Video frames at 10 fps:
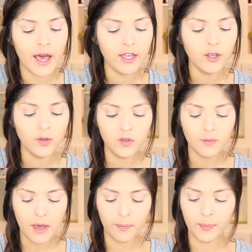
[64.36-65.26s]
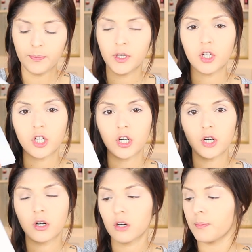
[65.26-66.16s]
I use my
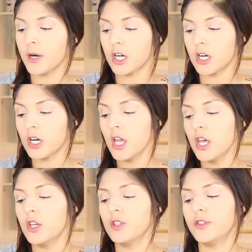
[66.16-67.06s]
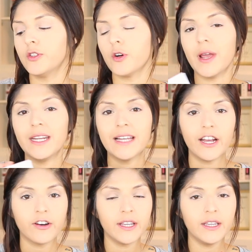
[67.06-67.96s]
Per Surrey
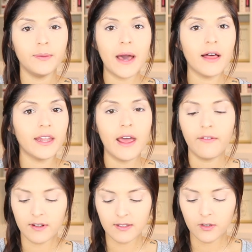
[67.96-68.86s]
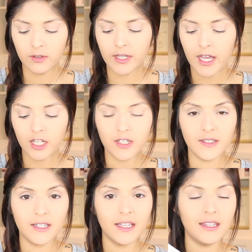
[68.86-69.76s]
Diary palette every single day
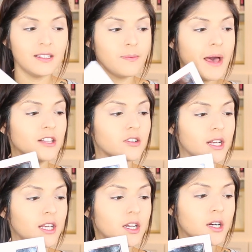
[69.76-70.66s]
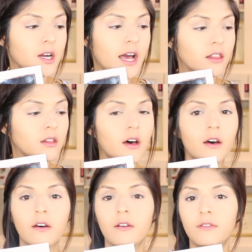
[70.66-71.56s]
just to get these mattes right here. I
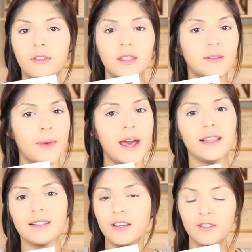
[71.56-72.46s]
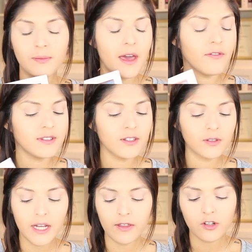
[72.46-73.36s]
love these mattes. I use them every
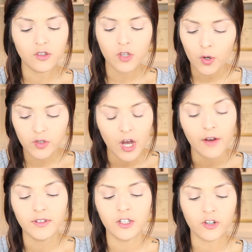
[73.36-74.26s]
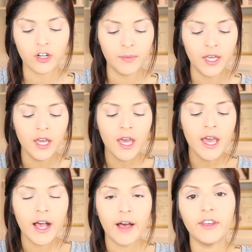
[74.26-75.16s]
single day. They're so soft and creamy.
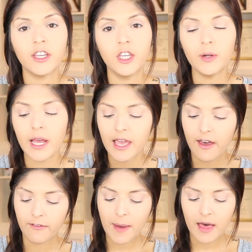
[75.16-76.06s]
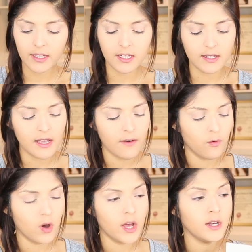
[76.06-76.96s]
And the Cute AF palette does
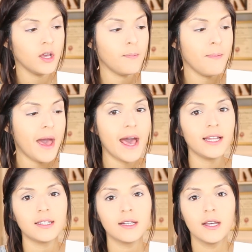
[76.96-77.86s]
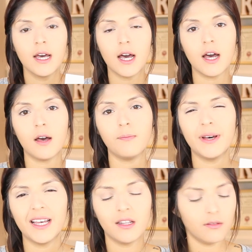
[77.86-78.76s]
have one matte,
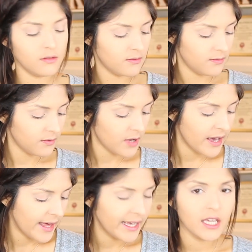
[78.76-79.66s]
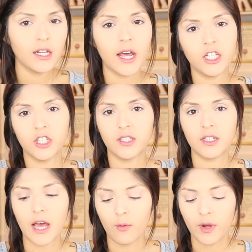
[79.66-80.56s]
but I like it.
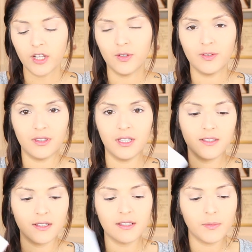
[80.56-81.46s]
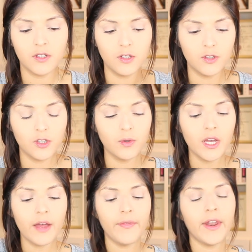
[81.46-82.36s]
I want to use these because I'm just used to
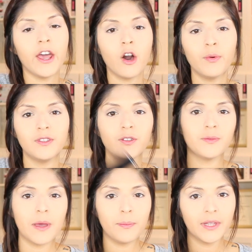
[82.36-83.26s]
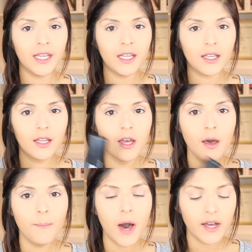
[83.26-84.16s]
it. And then I always use my Blink
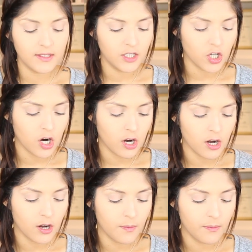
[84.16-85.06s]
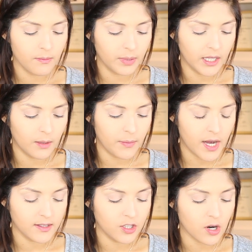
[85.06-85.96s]
and
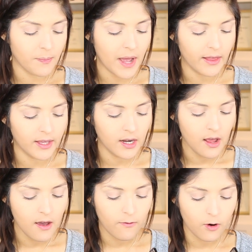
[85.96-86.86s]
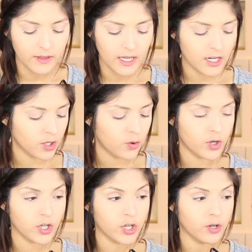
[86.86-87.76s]
BoxyCharm palette for the inner
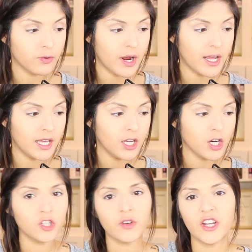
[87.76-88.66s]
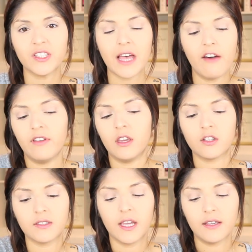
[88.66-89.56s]
corner right here. So I just have it
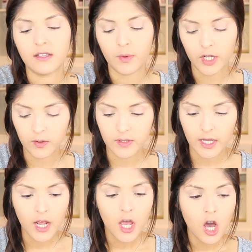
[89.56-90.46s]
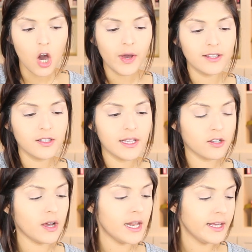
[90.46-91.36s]
just in case I want to use it. Okay, so
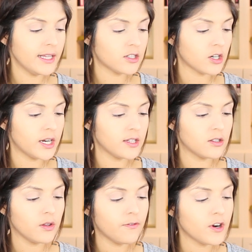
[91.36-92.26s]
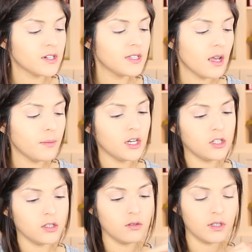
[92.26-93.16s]
let's go ahead and get started. So the first thing I'm
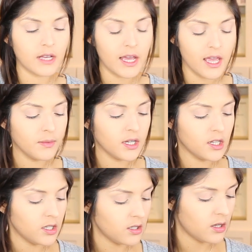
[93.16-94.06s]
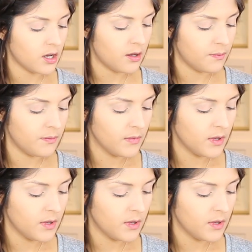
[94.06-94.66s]
going to do is I am going to